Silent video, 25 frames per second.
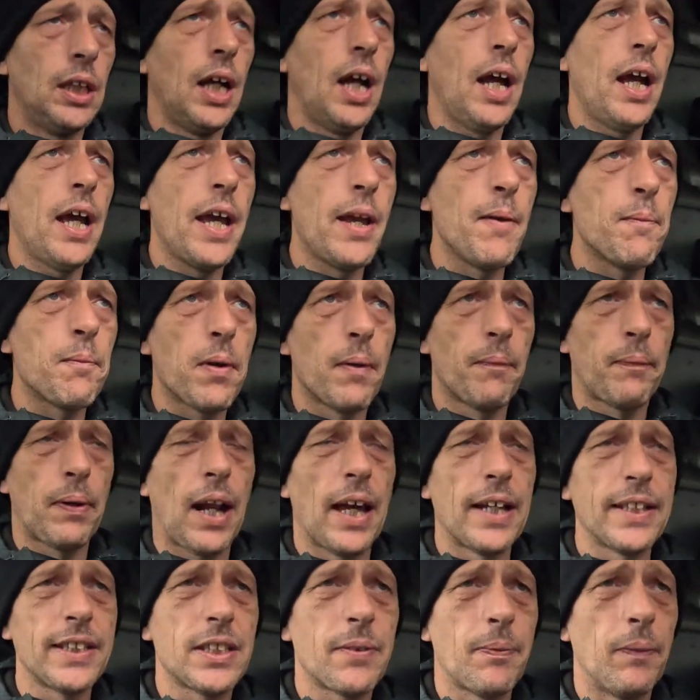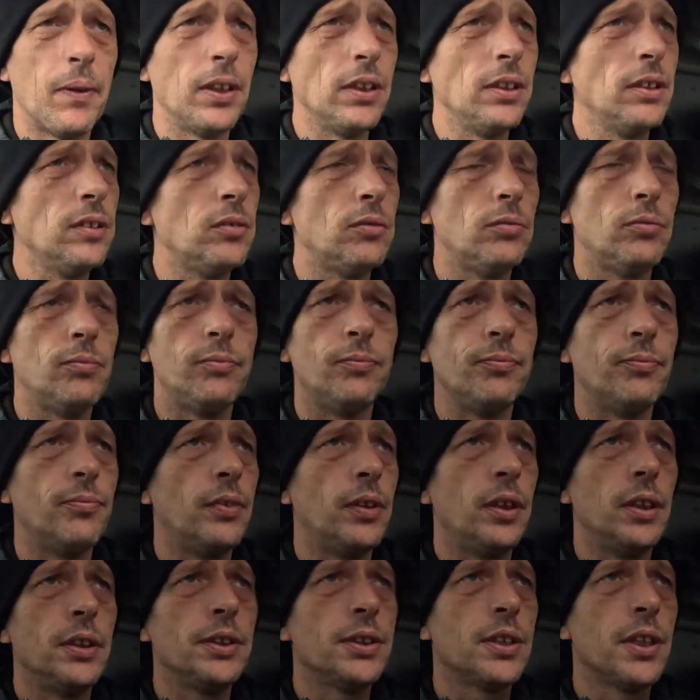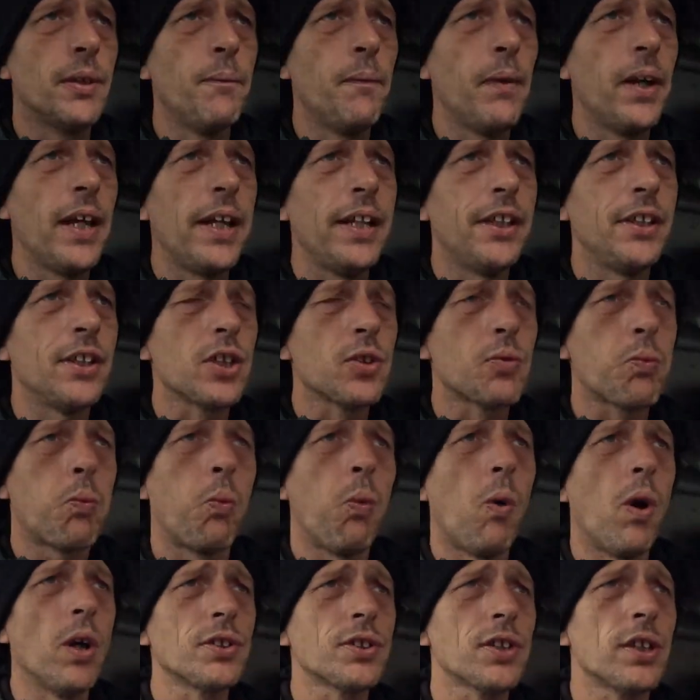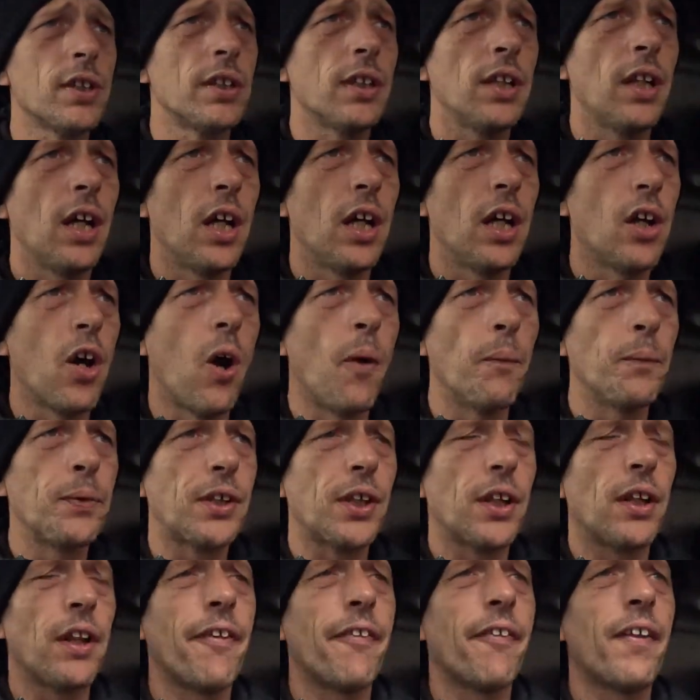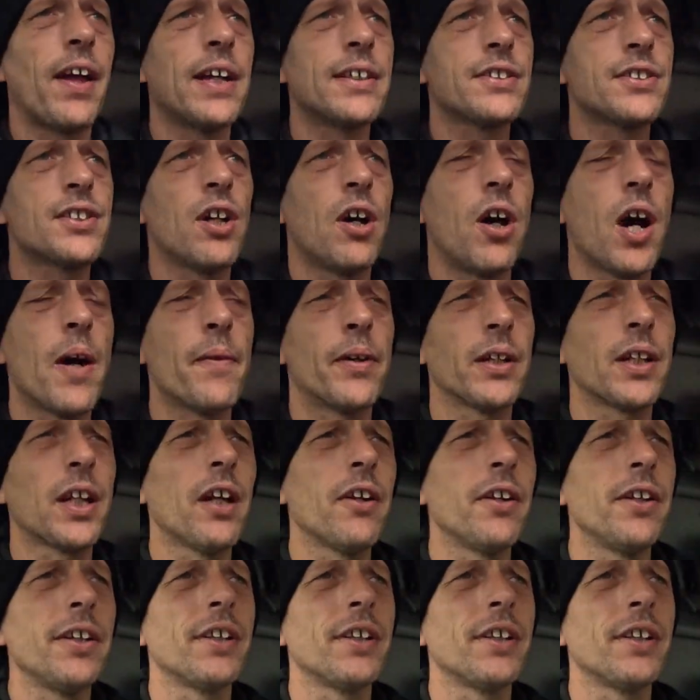a hip replacement to me just wasn't an option at that time. I'd only